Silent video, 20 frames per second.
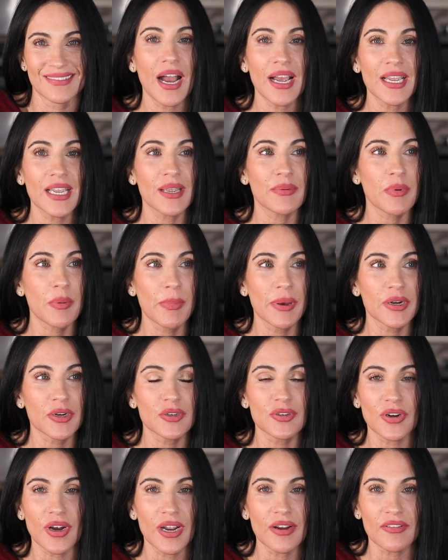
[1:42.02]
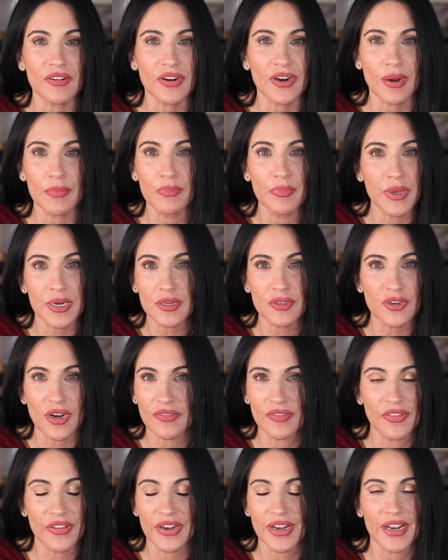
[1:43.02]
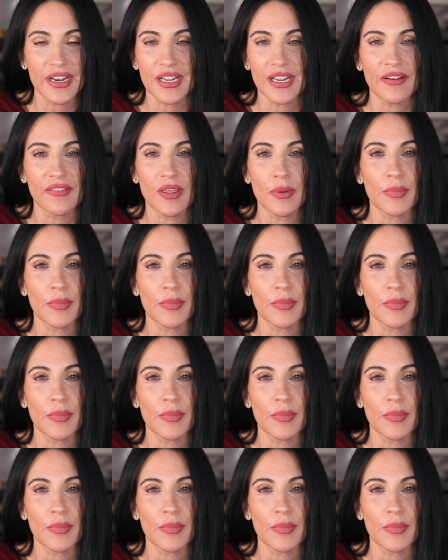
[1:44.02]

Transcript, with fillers: I am a better driver. I'm a better driver than any of